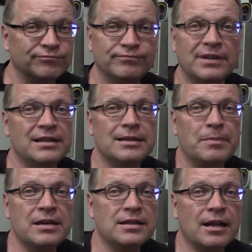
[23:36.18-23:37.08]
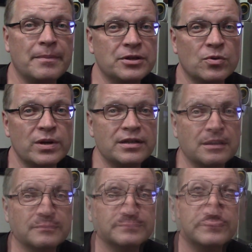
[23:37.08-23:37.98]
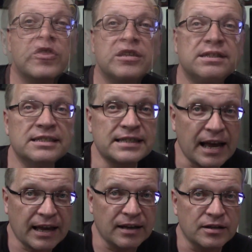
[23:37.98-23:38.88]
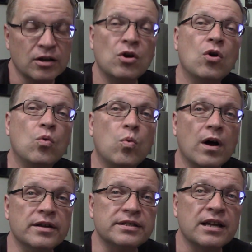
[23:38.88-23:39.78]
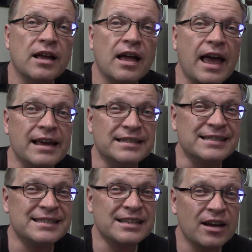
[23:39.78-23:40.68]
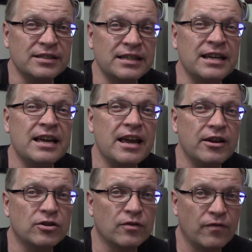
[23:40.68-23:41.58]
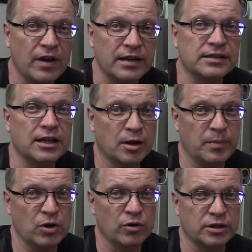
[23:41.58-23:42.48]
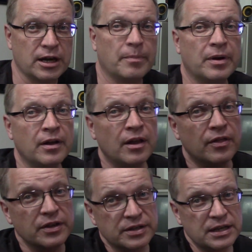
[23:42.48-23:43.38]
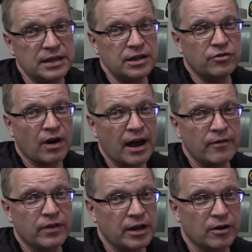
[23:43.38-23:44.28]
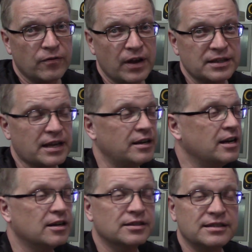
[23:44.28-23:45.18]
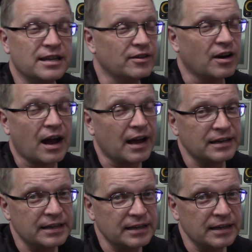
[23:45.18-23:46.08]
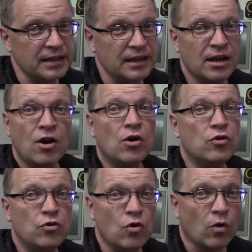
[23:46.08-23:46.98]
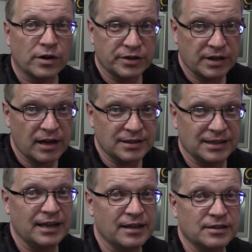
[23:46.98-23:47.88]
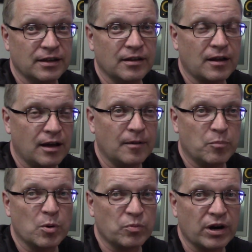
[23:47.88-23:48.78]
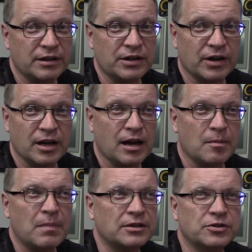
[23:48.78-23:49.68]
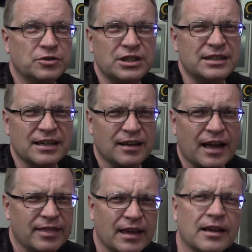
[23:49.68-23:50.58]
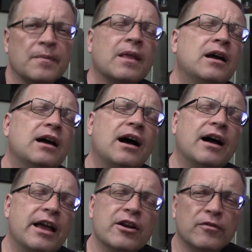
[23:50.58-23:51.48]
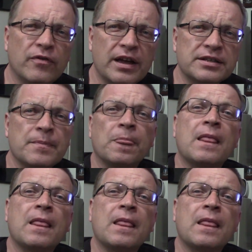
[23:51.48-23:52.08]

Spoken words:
Easy peasy lemon squeezy. The second was a SCSI interface that could be hooked up. The CD drive interface on here is neither IDE nor SCSI. It's a proprietary Matsushita, I think, interface.